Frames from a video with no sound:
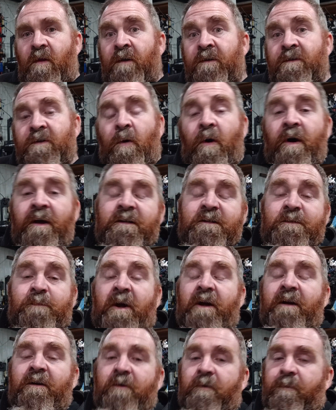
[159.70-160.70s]
So I
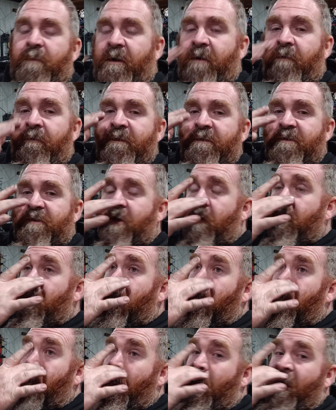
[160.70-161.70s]
explain a little bit on this channel
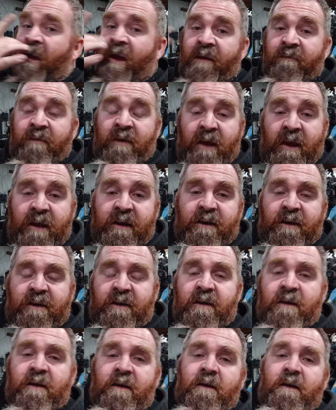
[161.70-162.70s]
about having
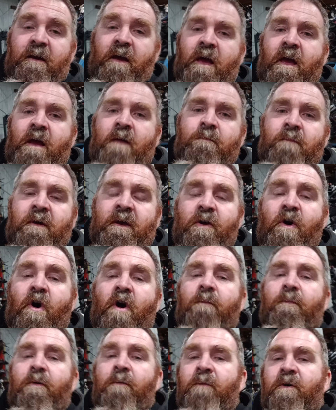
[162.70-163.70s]
ADD and being
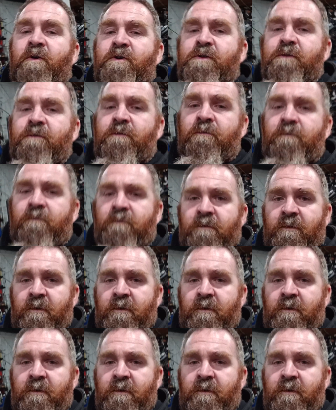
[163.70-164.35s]
hyper-emotional.